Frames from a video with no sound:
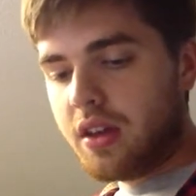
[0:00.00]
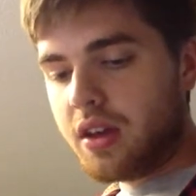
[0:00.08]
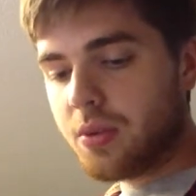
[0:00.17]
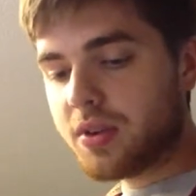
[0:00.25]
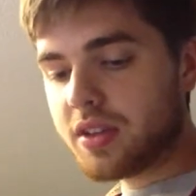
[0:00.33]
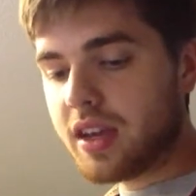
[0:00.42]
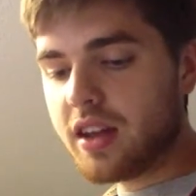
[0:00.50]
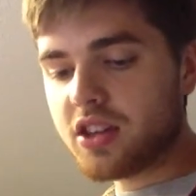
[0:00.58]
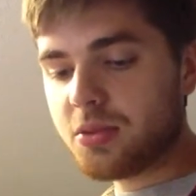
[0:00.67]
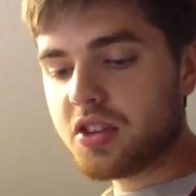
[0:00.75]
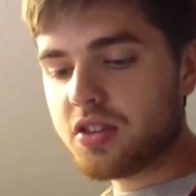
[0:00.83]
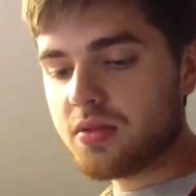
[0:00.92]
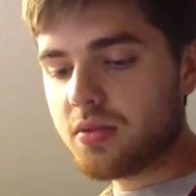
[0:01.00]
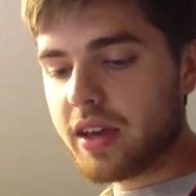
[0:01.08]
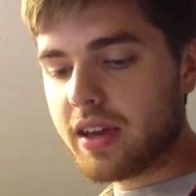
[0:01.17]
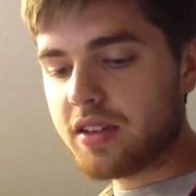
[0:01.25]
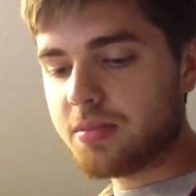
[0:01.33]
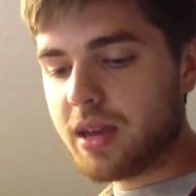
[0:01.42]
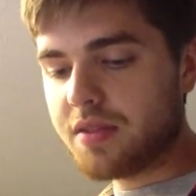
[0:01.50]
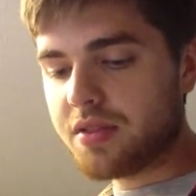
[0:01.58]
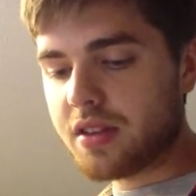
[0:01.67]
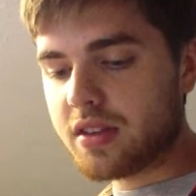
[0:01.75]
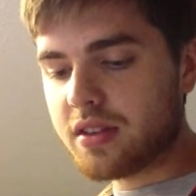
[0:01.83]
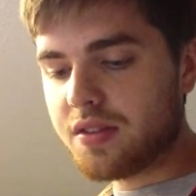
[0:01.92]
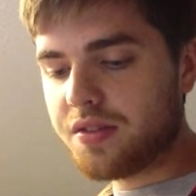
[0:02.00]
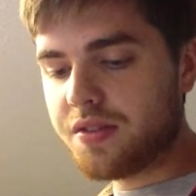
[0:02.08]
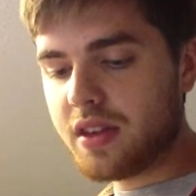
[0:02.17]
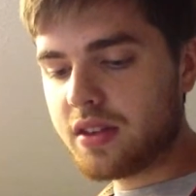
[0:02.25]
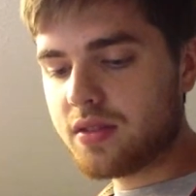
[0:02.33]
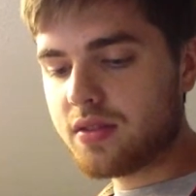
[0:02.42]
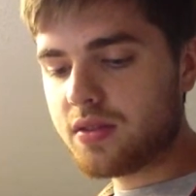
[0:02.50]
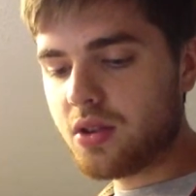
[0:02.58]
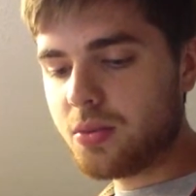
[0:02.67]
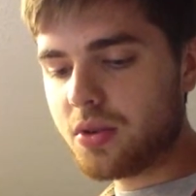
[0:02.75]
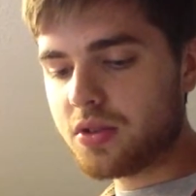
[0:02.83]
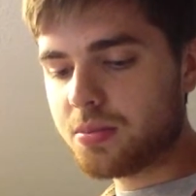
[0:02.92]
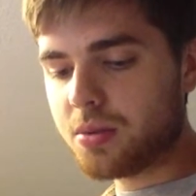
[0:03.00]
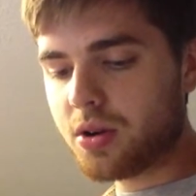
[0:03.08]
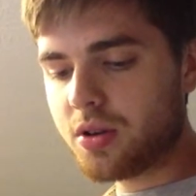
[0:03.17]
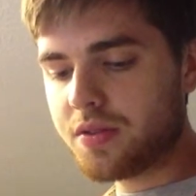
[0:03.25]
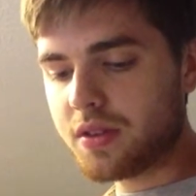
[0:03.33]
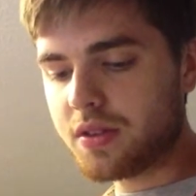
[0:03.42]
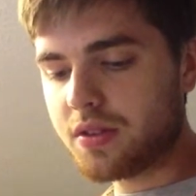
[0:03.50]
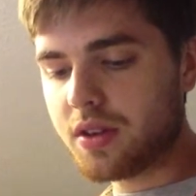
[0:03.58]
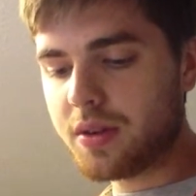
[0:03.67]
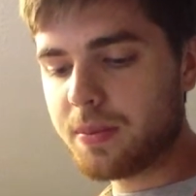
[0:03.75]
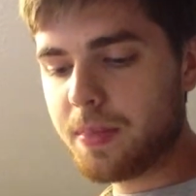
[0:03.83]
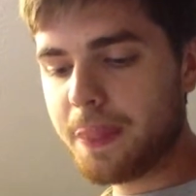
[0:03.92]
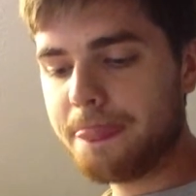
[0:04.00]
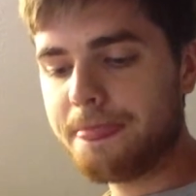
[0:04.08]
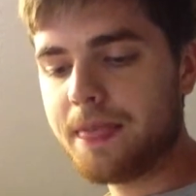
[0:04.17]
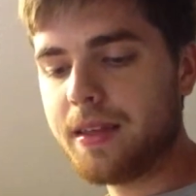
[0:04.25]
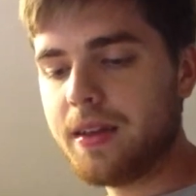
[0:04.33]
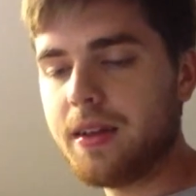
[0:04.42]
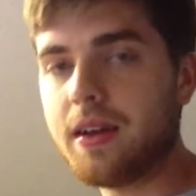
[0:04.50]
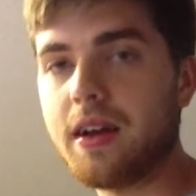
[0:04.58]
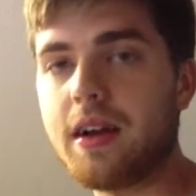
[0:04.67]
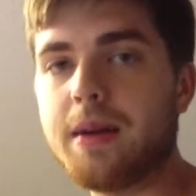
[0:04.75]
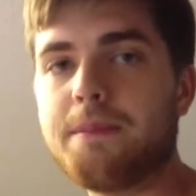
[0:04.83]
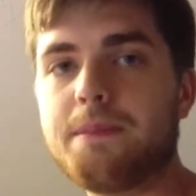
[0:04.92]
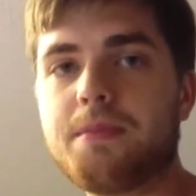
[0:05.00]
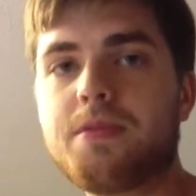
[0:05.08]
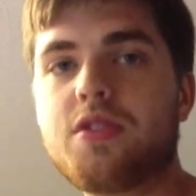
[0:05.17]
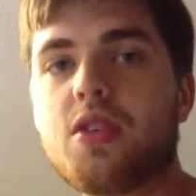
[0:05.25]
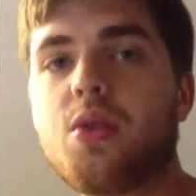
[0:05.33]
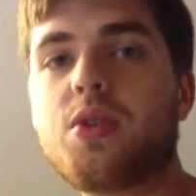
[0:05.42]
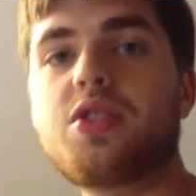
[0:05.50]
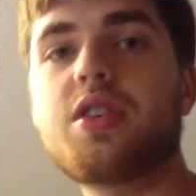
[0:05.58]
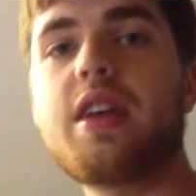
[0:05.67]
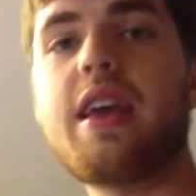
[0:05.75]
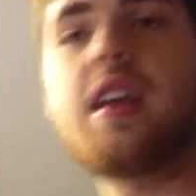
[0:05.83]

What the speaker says: And once again, it's almost like it's made for this. It fits almost perfectly. So what you're going to